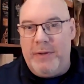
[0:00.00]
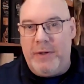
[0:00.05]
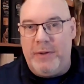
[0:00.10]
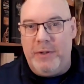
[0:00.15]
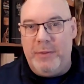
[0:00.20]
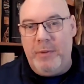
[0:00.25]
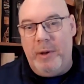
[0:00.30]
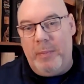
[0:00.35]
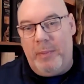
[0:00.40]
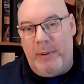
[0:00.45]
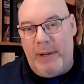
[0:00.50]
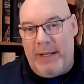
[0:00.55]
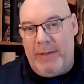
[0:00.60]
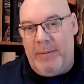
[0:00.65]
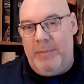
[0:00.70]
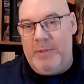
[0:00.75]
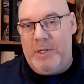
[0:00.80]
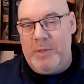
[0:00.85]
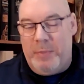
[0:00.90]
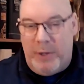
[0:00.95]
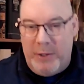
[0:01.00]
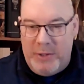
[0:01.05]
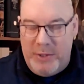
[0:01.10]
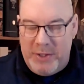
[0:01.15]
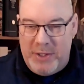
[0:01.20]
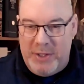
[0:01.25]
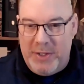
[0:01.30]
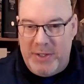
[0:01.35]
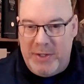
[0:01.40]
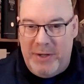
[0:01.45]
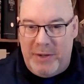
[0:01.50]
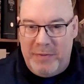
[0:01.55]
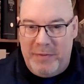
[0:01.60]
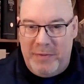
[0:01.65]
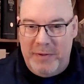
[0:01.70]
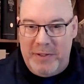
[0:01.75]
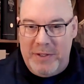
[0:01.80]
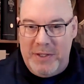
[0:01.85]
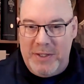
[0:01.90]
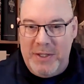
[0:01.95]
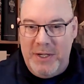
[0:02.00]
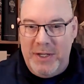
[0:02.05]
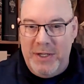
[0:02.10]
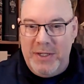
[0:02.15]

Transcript: are going to be platinum sponsors at the conference,